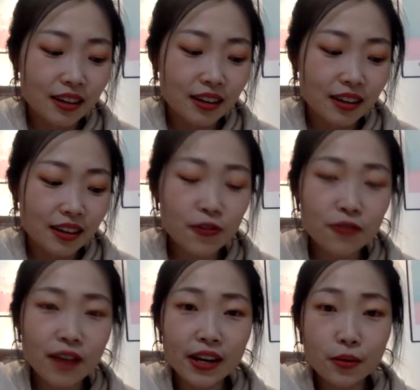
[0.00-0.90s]
You have to
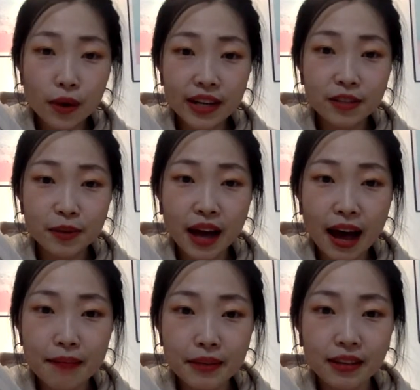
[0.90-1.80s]
find a way to be
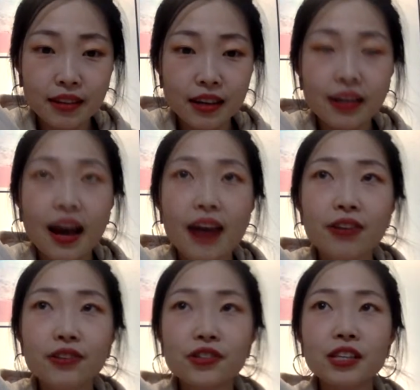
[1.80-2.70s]
happy. Like I
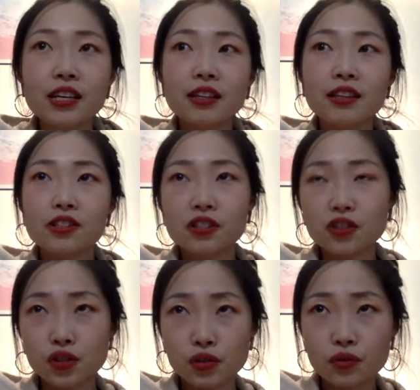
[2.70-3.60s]
usually listen
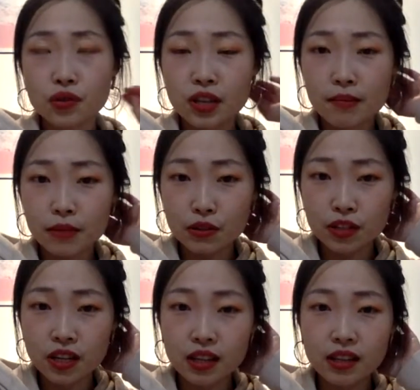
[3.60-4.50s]
to some
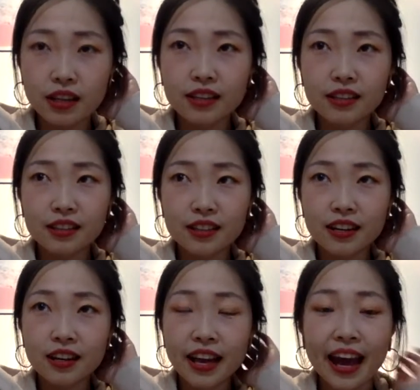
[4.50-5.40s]
music, like
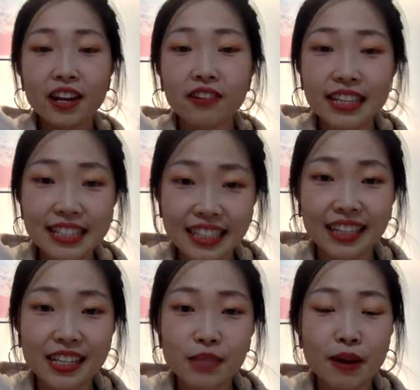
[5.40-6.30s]
Canon in
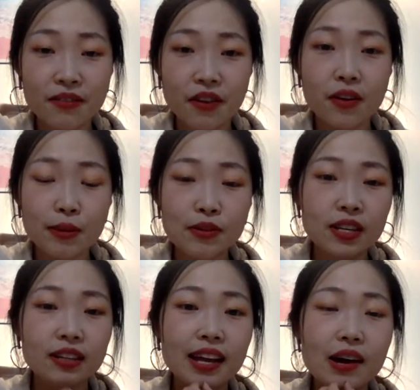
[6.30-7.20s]
D is my favorite
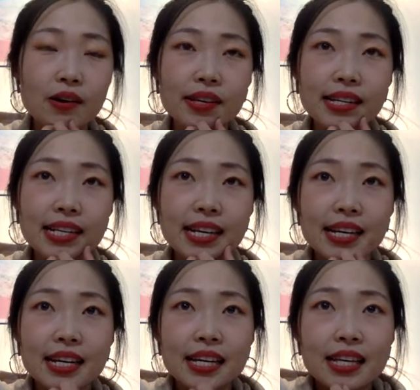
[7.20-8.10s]
music now.
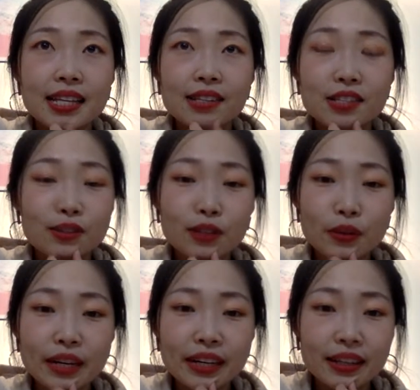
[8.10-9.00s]
There's no
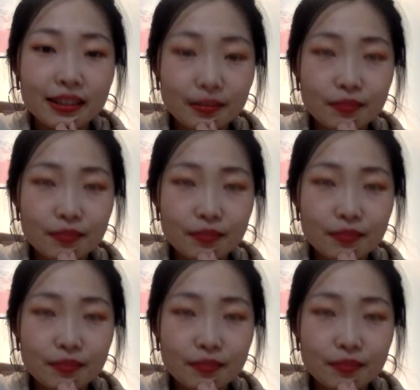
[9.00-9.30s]
lyric in it.